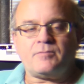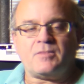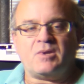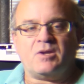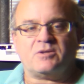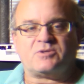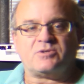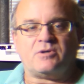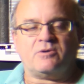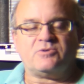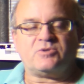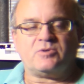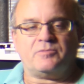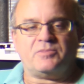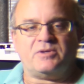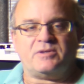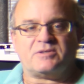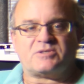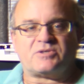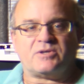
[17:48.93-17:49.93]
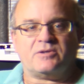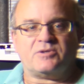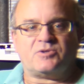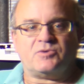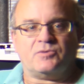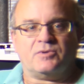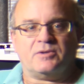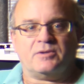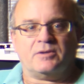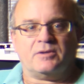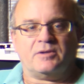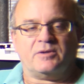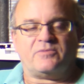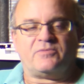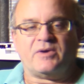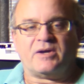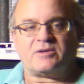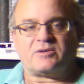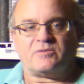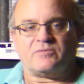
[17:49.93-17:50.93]
It's also being sent to an
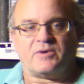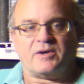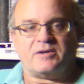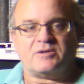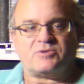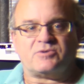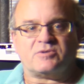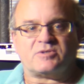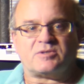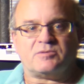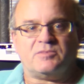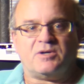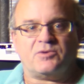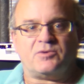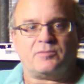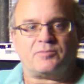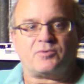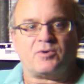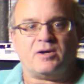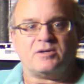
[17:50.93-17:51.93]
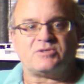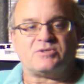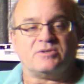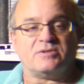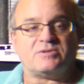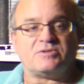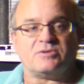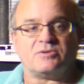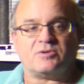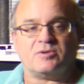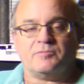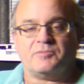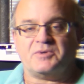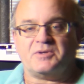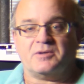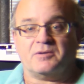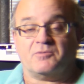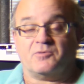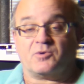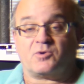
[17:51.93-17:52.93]
effect device or some other process. It could
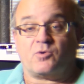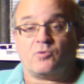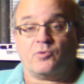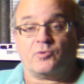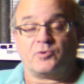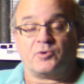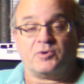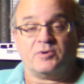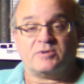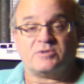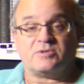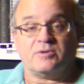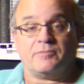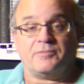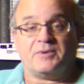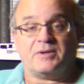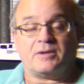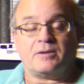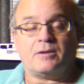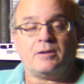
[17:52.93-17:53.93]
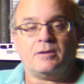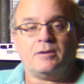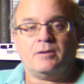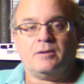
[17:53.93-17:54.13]
be a recorder or something.